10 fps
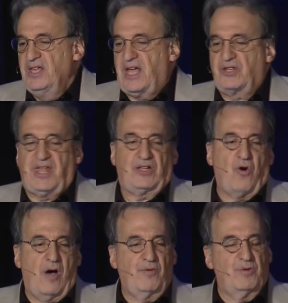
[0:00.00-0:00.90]
that
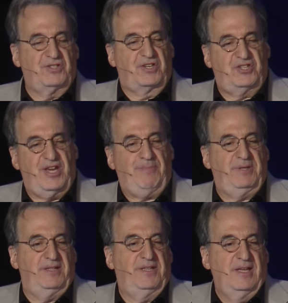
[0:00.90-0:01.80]
Carver was
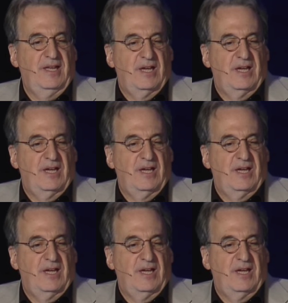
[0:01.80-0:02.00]
accepted,